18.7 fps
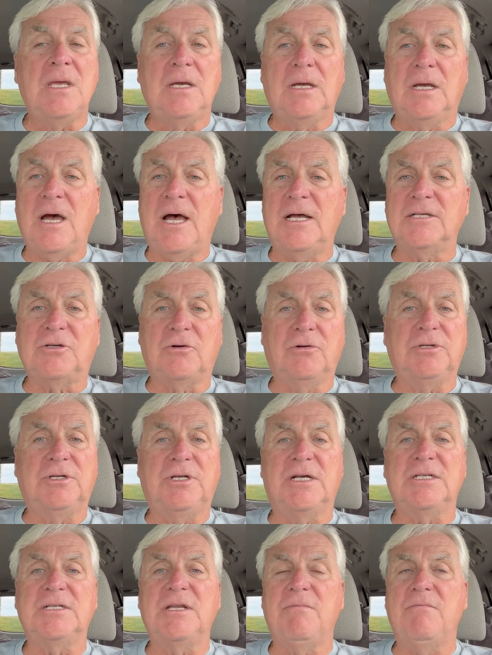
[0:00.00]
Costco
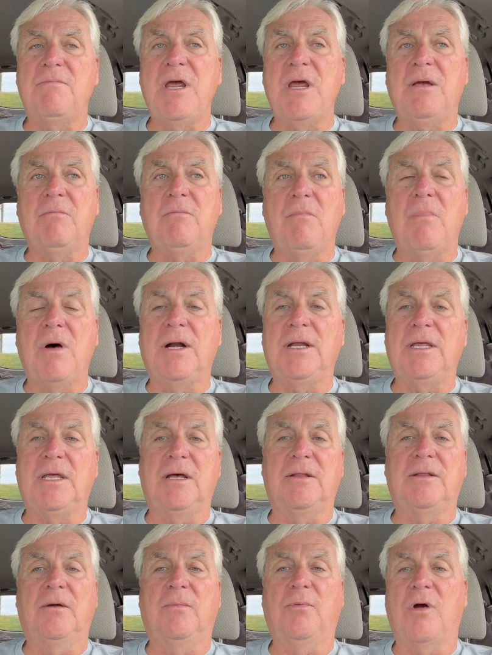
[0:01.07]
doesn't make money
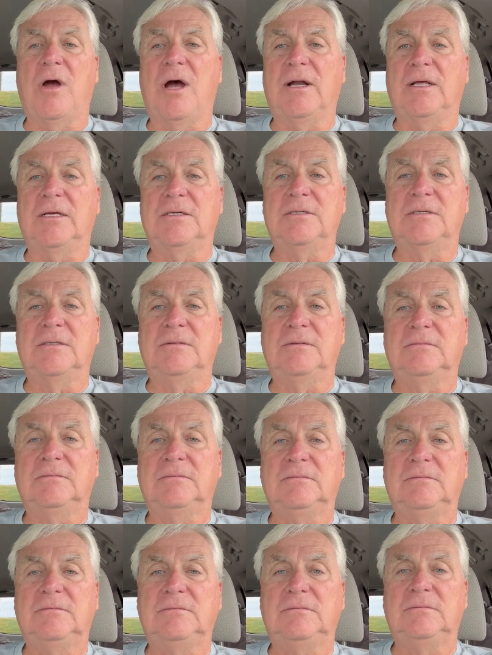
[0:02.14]
on their products.
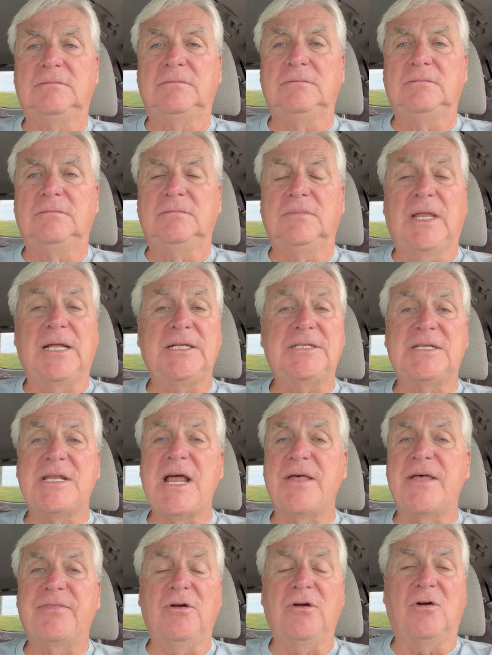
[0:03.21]
That's
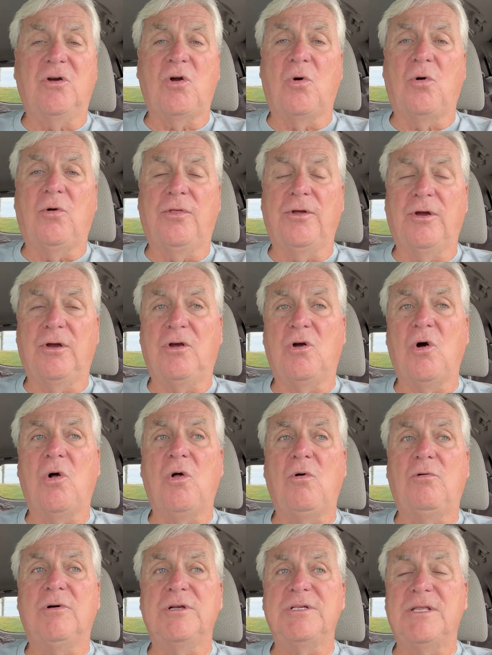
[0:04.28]
not their goal. Their
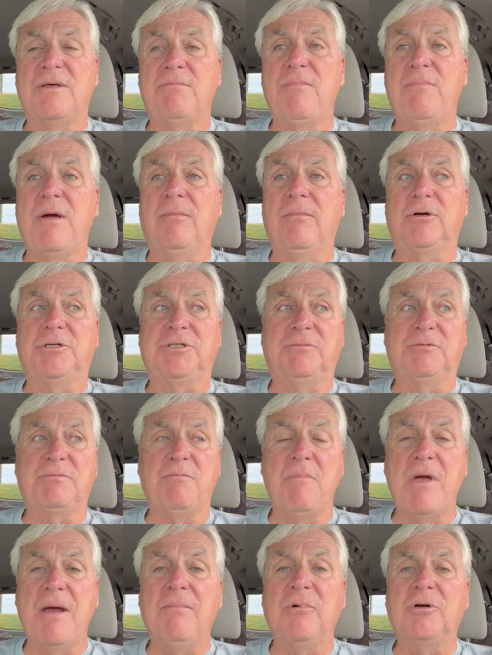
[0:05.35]
goal was the memberships.
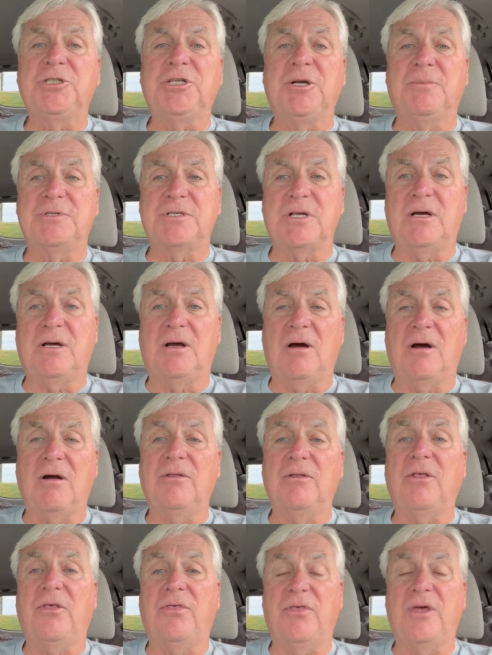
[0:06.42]
Memberships
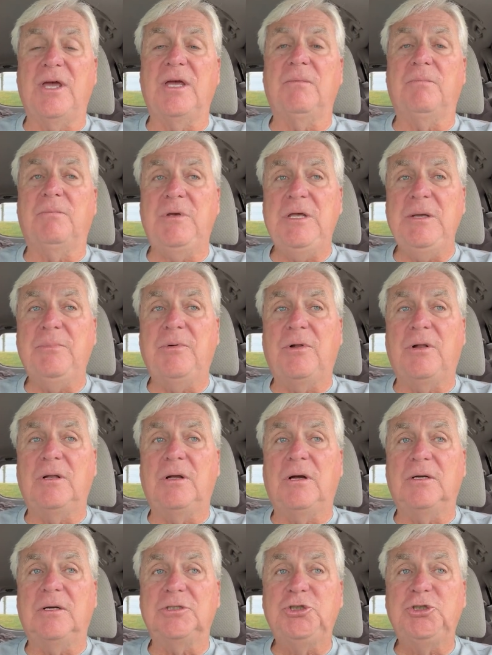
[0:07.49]
are the thing.
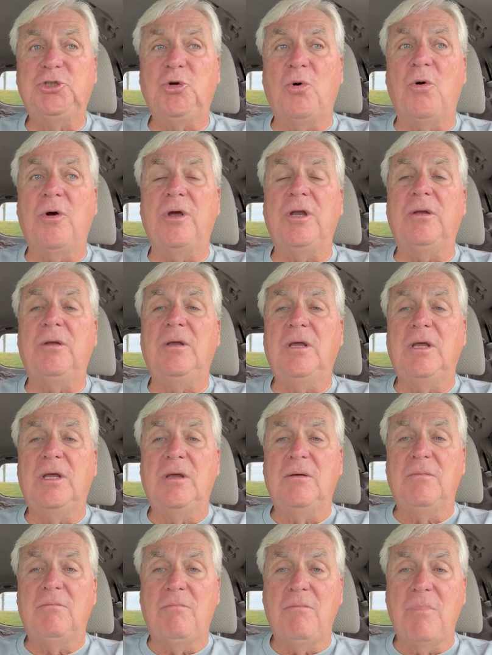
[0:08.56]
People join
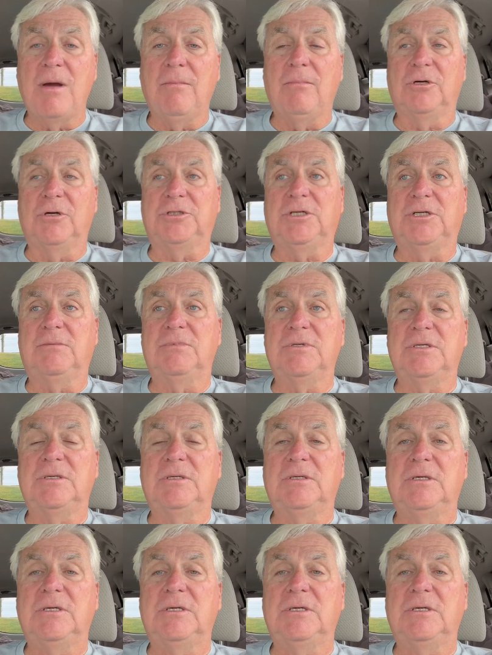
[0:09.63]
memberships.